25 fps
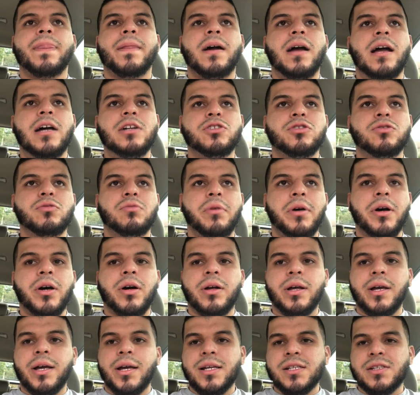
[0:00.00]
As
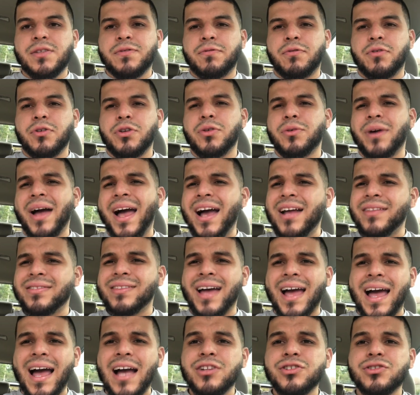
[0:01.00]
well as for
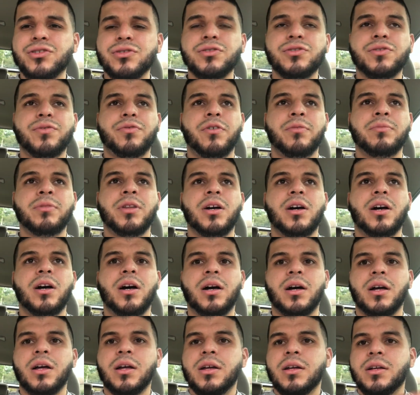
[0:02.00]
the axles from
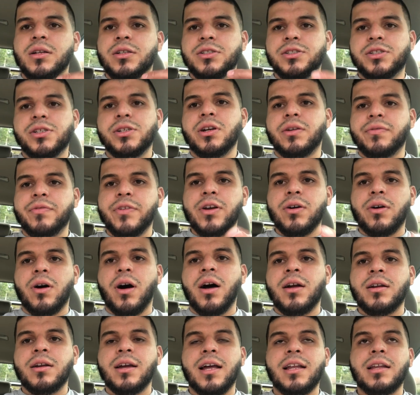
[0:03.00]
the CRV or
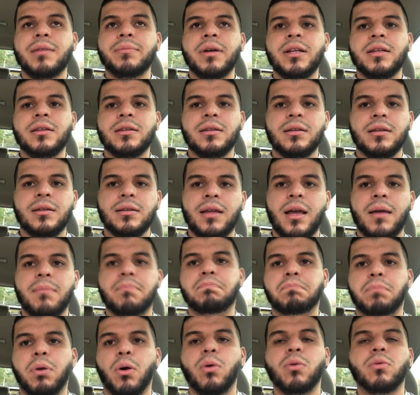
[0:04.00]
Honda Element, they
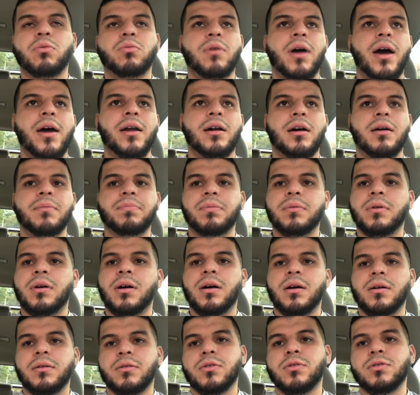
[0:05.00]
bolt right up,
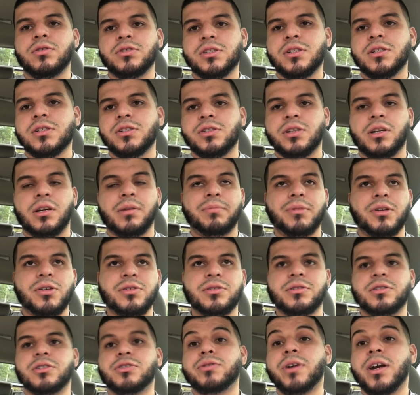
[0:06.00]
of course, because you're going to be
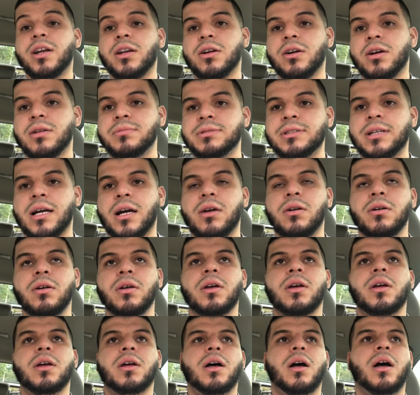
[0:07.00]
using the trailing arms now.
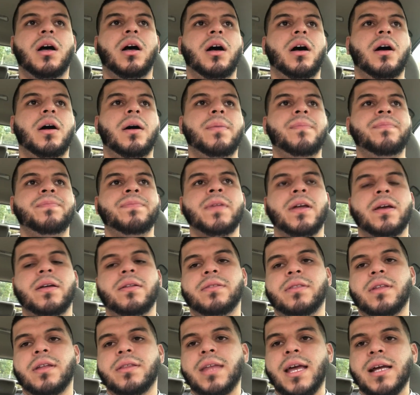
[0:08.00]

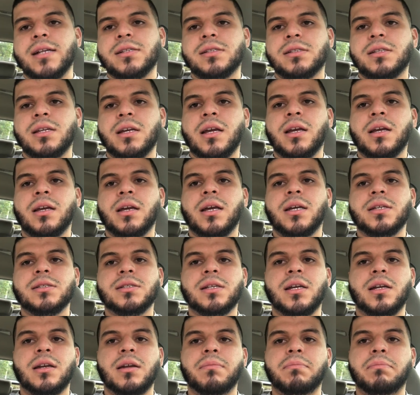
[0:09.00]
The next thing
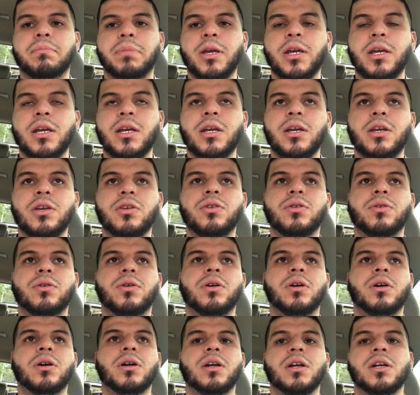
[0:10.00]
is going to be
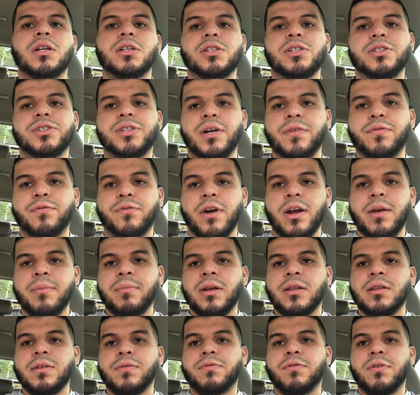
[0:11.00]
your
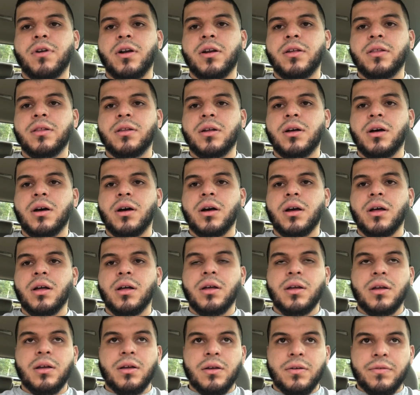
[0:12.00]
subframe in the front of the
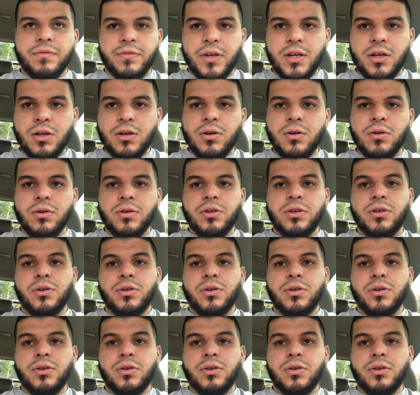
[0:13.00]
vehicle.